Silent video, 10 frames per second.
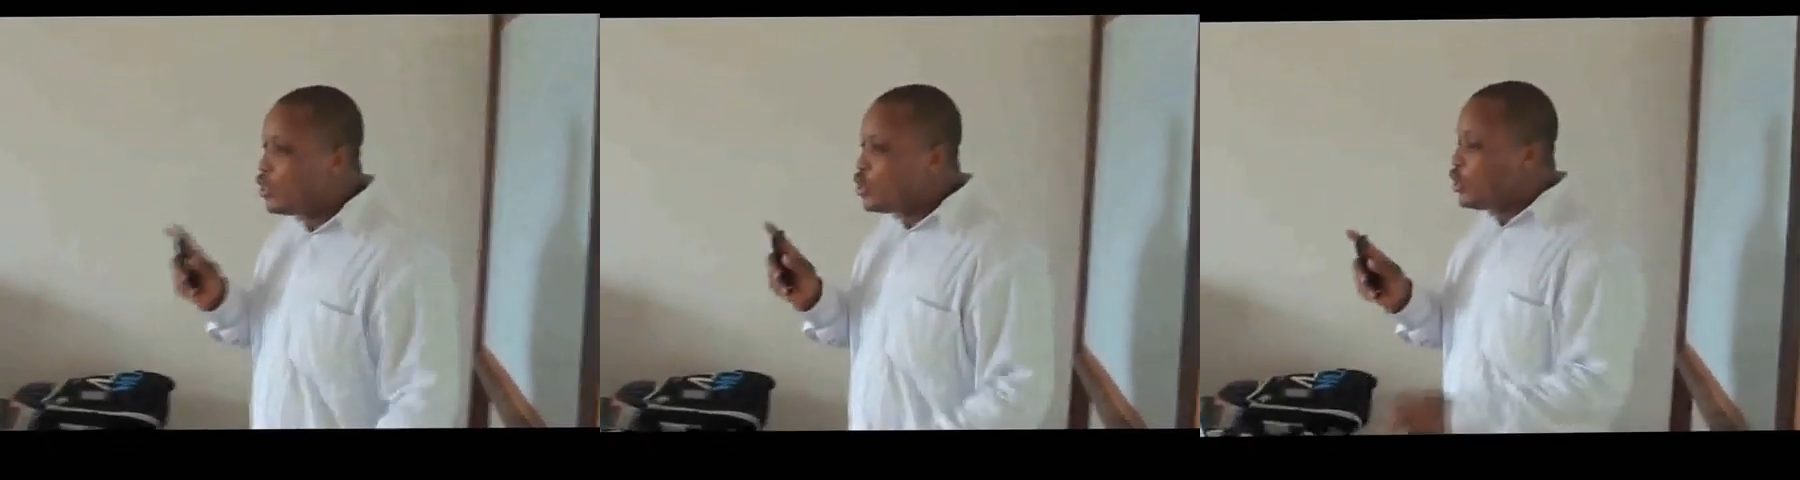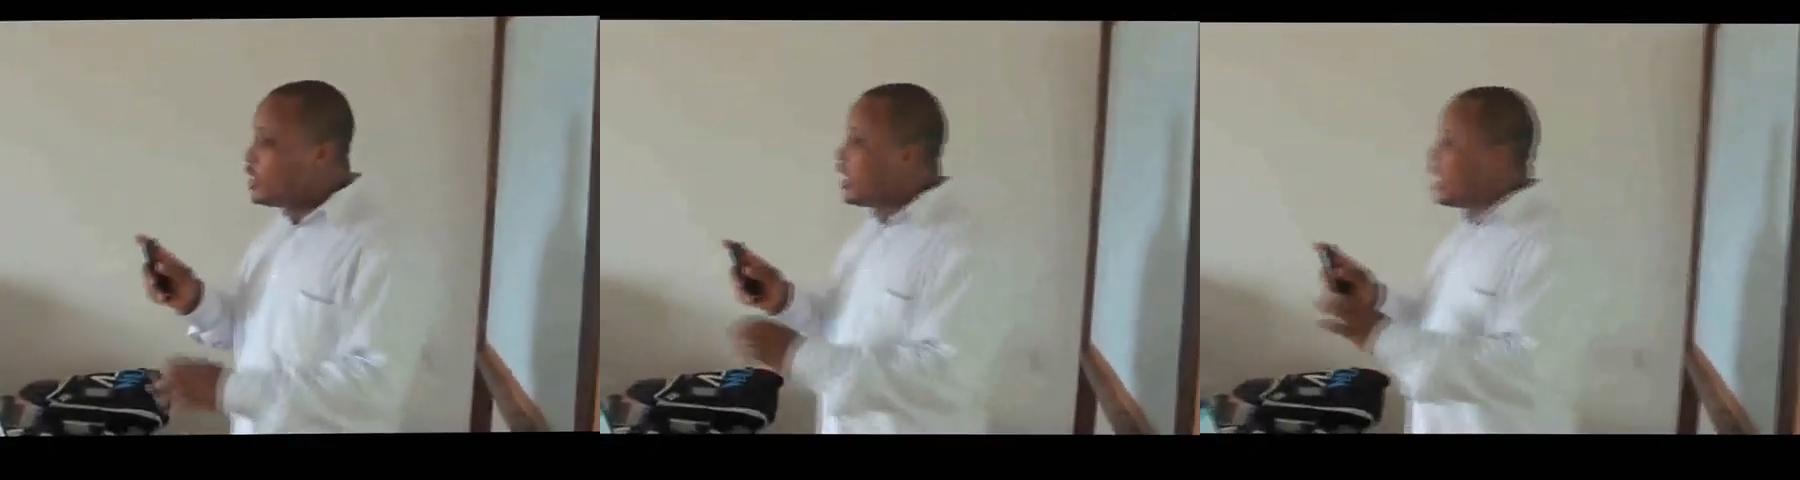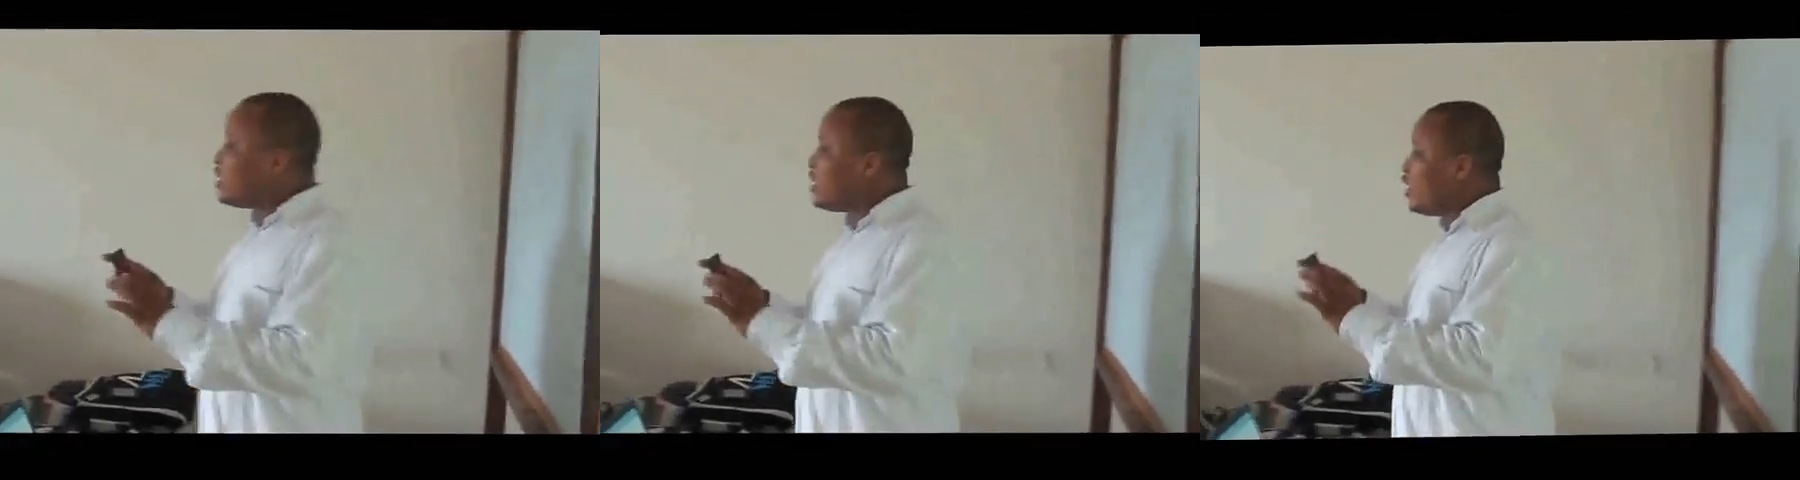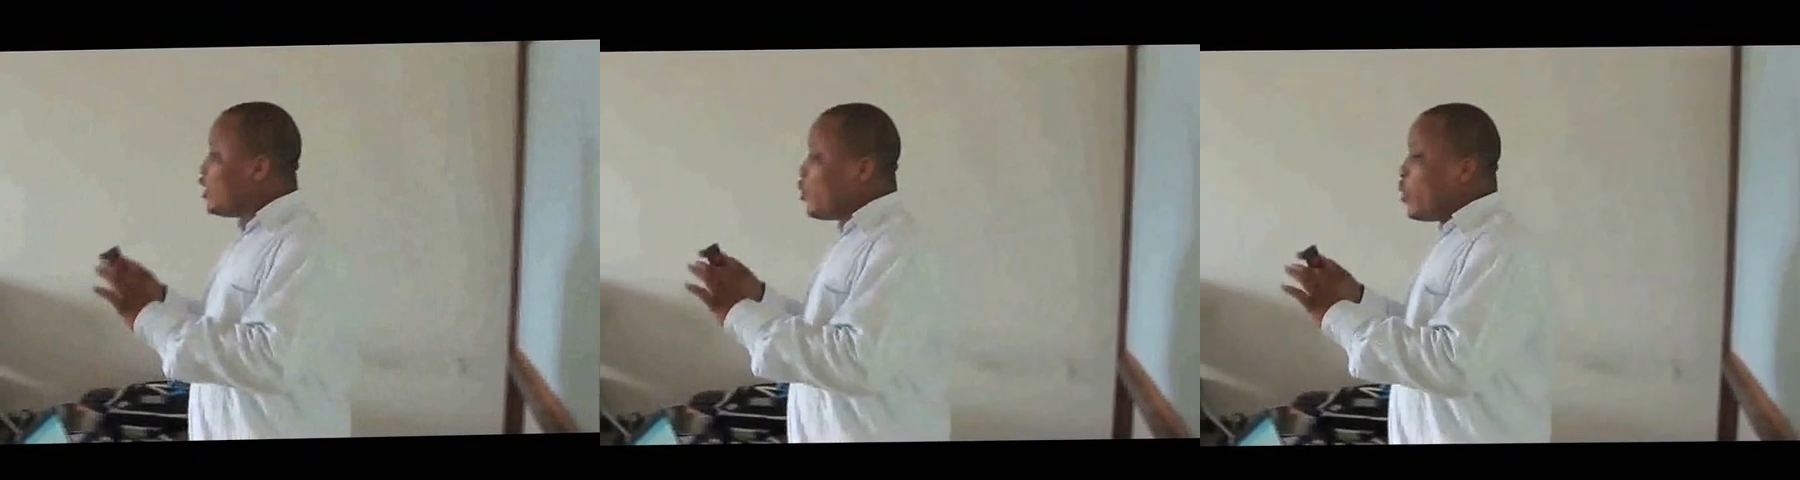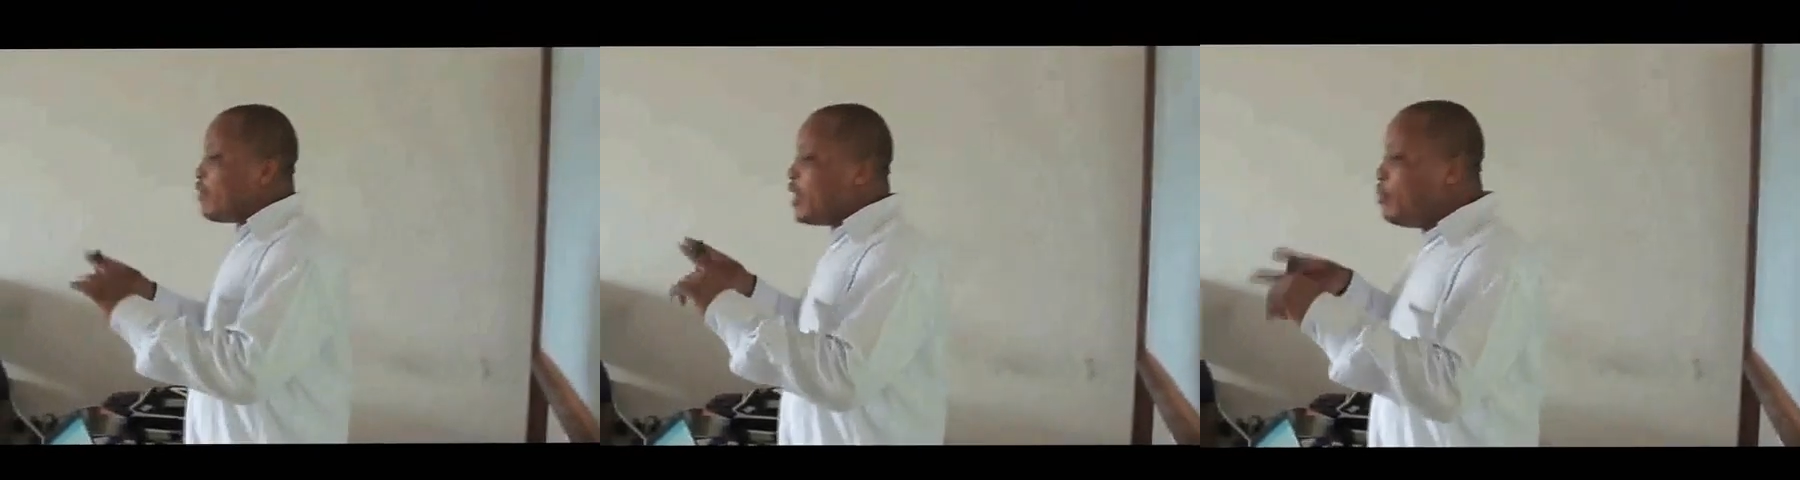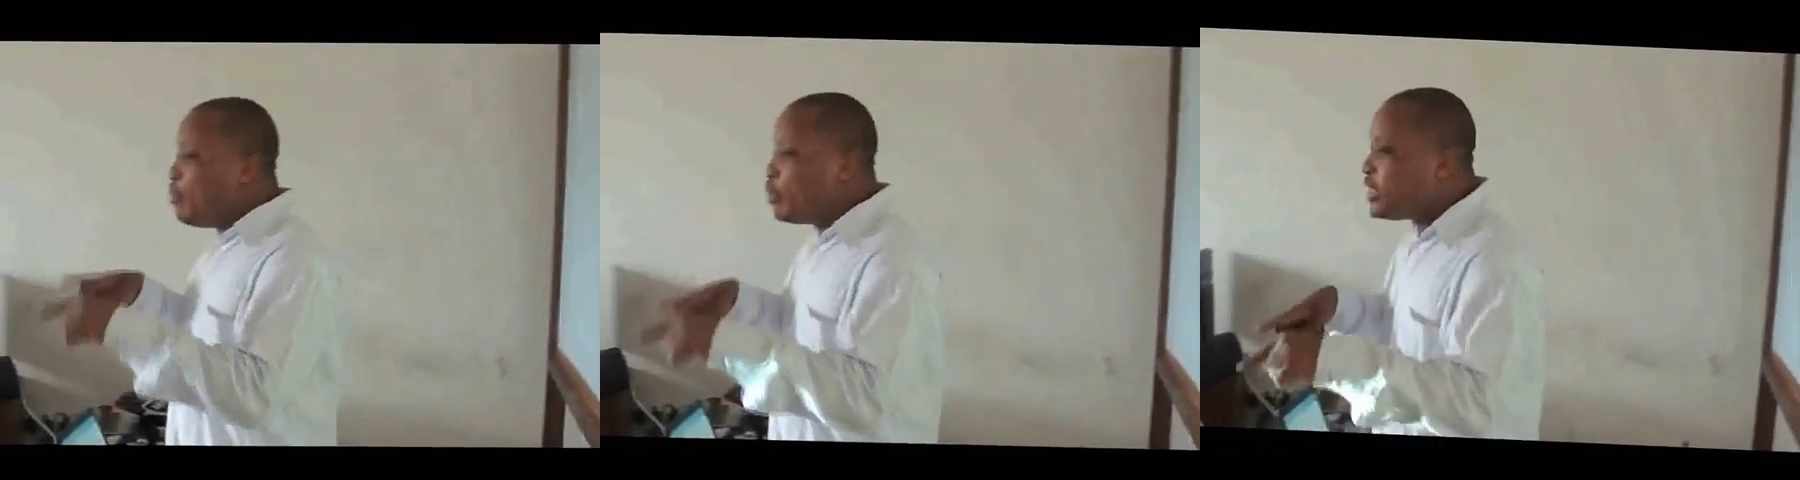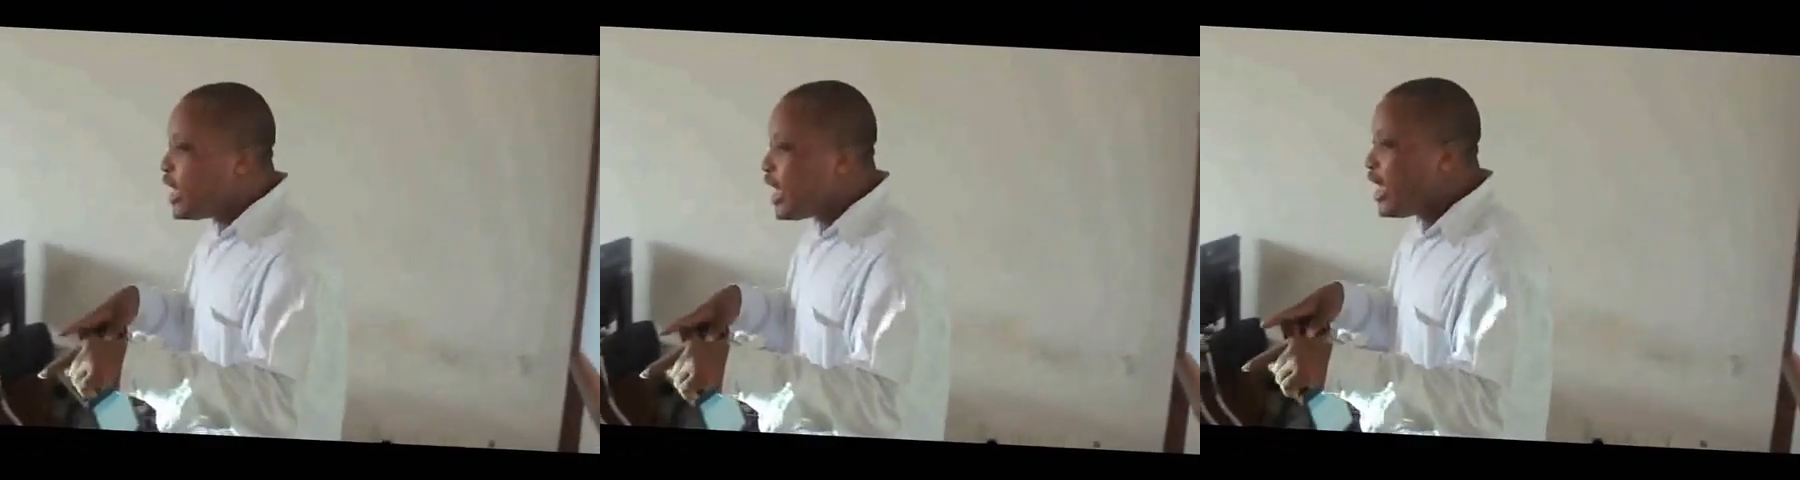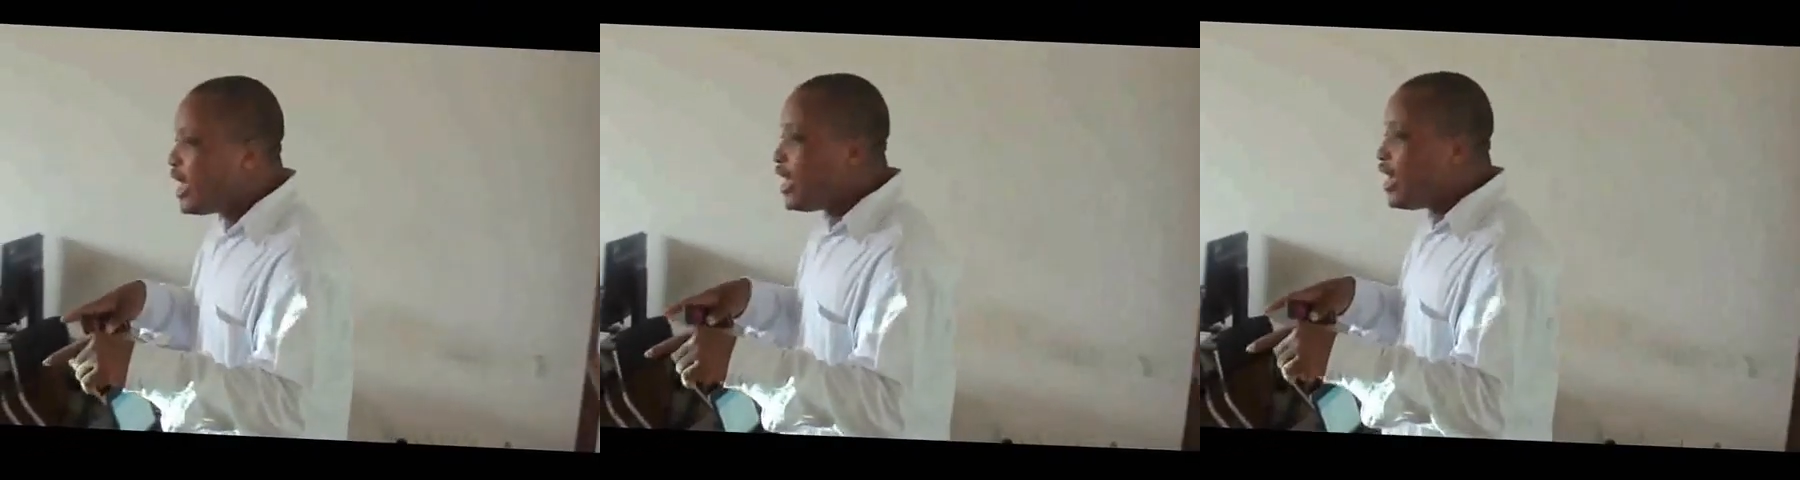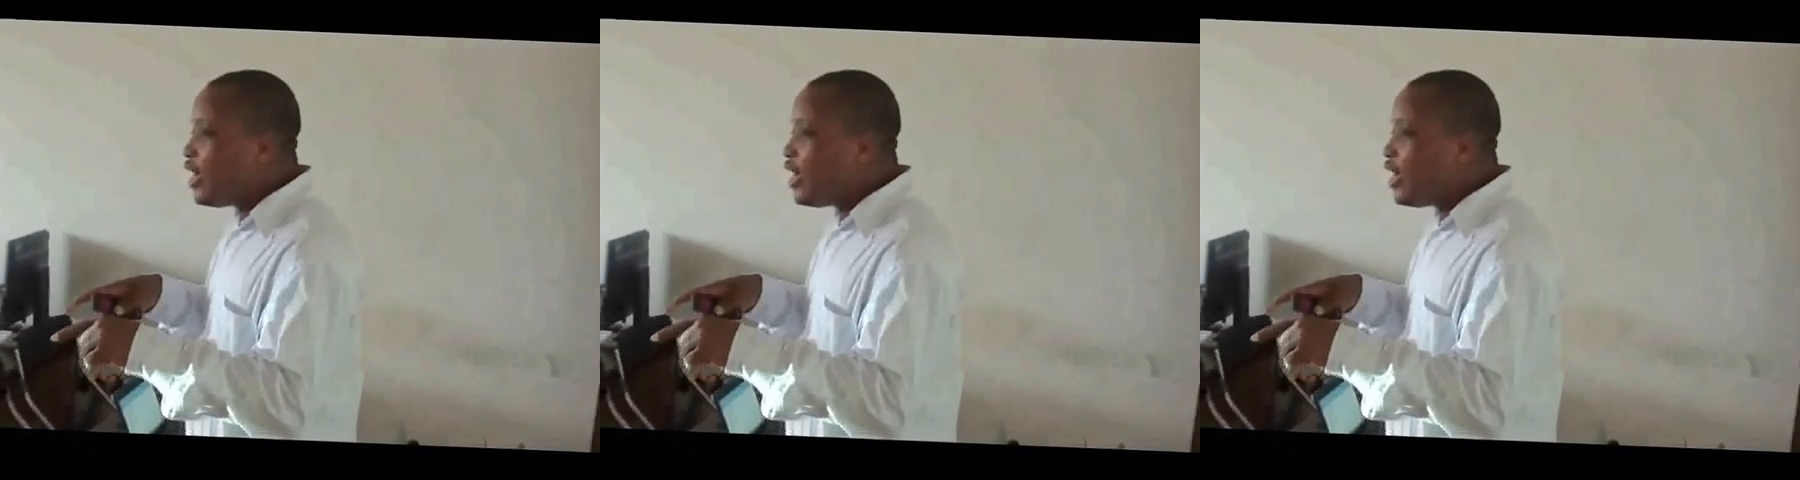So you see that we have inputs there,